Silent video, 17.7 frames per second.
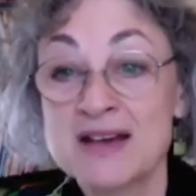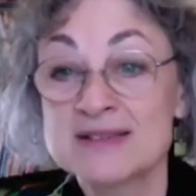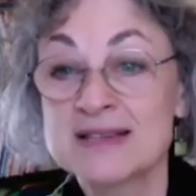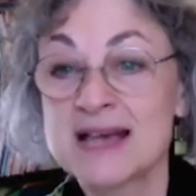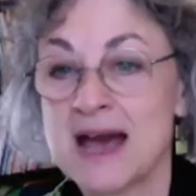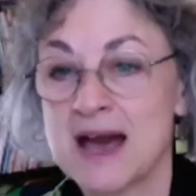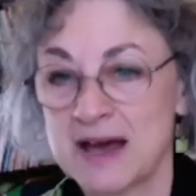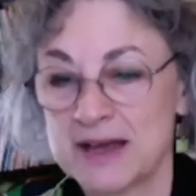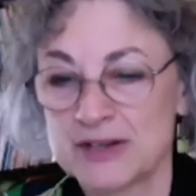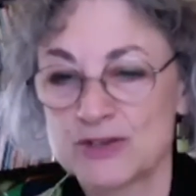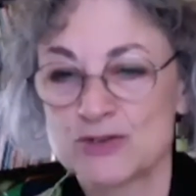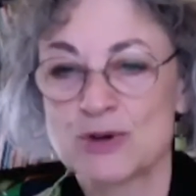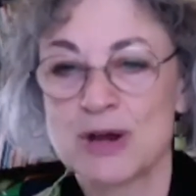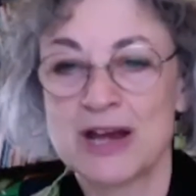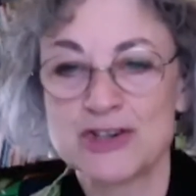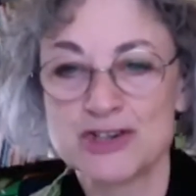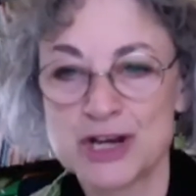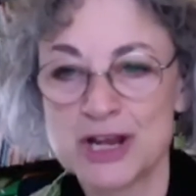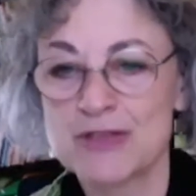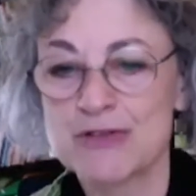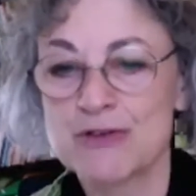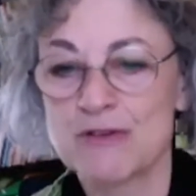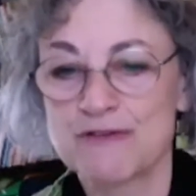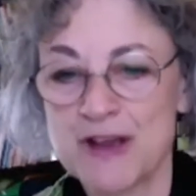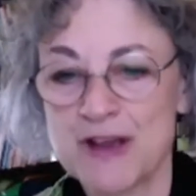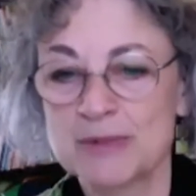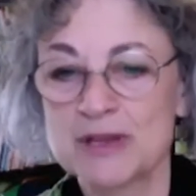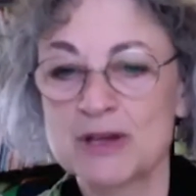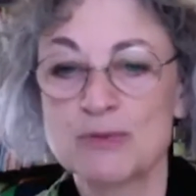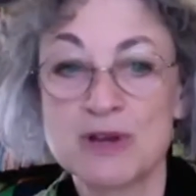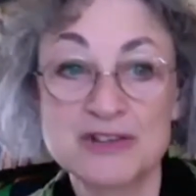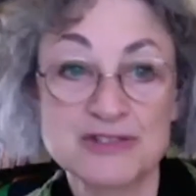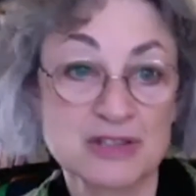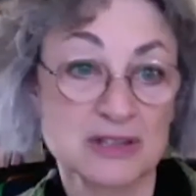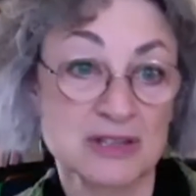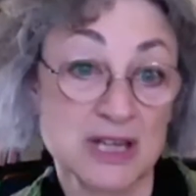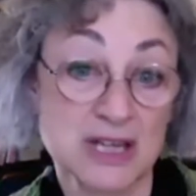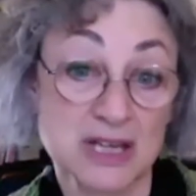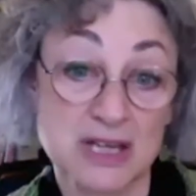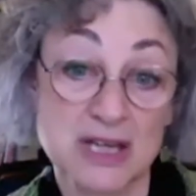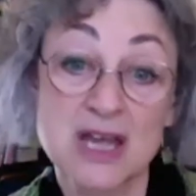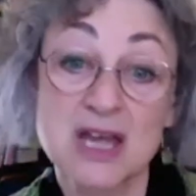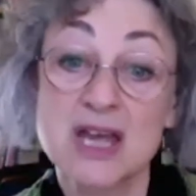had a tragedy in their family recently,